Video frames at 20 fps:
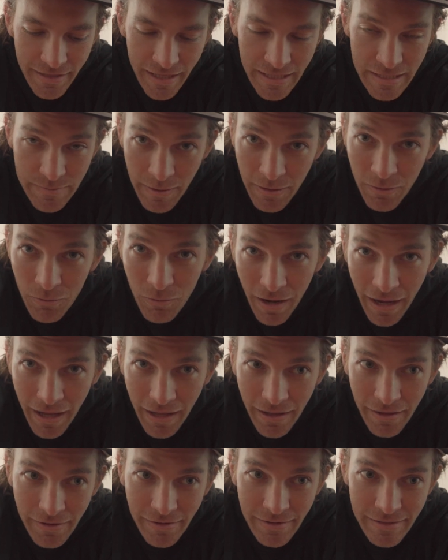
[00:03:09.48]
It's been a
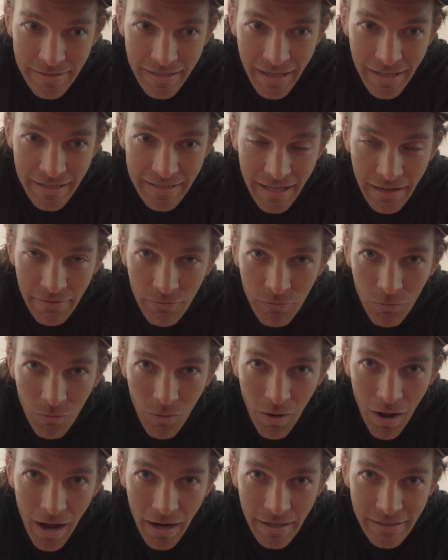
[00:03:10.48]
while since I've
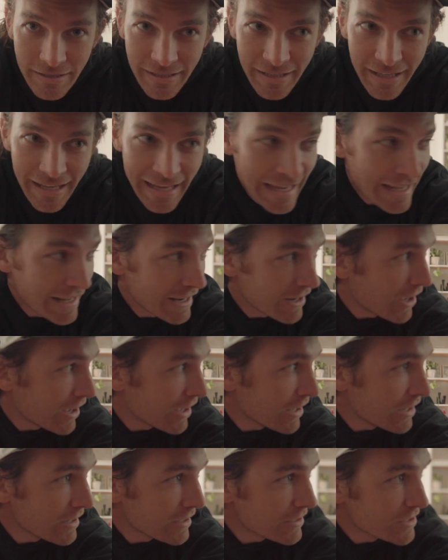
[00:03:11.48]
walked in
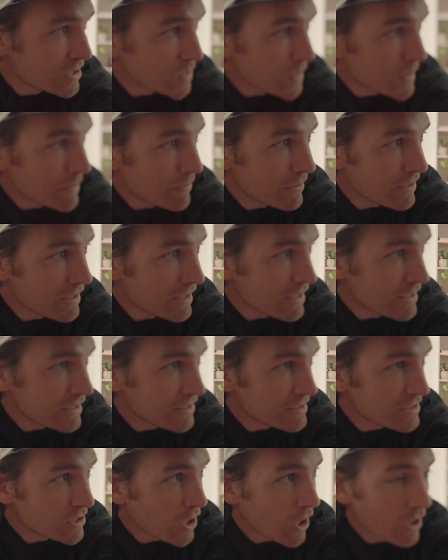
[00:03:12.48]
on Sweetpea
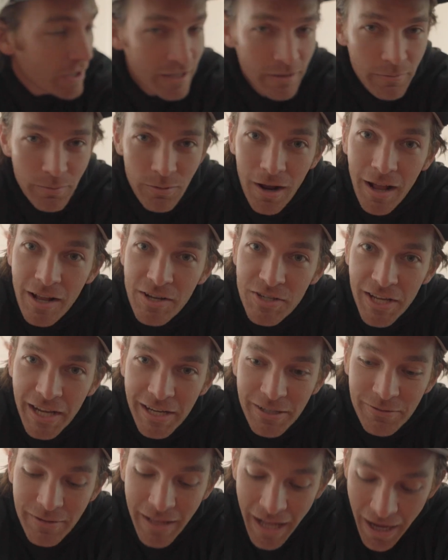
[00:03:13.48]
starting a
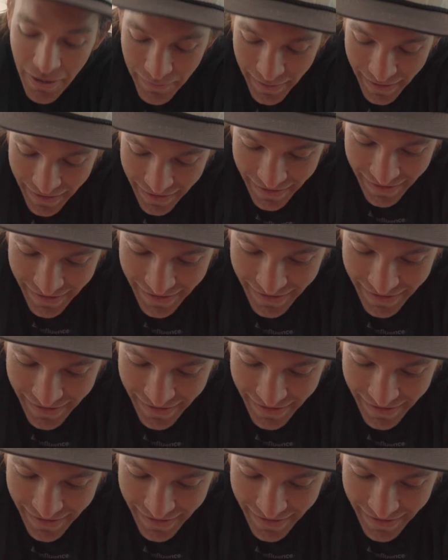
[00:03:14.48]
project without me.